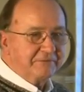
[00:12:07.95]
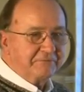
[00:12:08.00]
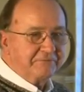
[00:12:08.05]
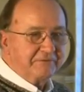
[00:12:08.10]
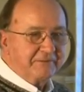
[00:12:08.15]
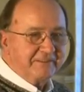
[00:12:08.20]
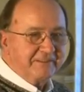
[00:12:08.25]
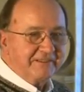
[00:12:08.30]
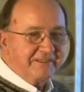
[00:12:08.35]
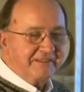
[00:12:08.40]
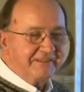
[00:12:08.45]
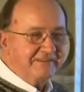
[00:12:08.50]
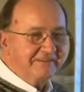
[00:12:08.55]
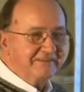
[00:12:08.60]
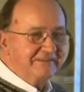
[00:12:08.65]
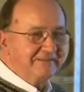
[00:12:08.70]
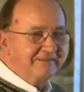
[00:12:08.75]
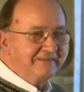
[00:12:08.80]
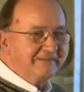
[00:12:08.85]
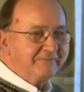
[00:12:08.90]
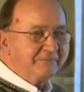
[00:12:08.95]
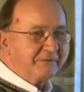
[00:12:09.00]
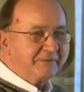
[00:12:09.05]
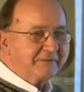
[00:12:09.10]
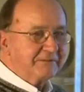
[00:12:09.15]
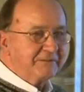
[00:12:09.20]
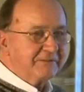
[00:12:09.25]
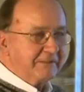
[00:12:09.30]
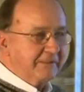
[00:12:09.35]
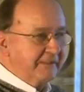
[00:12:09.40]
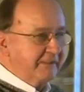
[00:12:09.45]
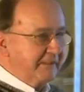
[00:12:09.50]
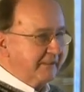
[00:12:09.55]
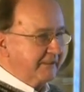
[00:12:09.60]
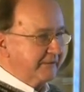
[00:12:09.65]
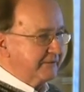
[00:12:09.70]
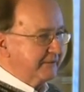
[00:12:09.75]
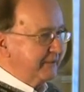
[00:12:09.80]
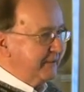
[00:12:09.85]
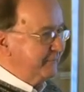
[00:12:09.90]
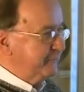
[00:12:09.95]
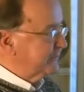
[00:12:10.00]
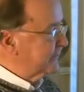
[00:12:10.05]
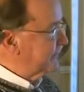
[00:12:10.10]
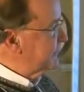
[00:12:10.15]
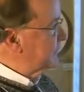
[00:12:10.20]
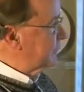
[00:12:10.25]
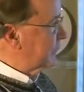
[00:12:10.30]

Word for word: every day in their teams of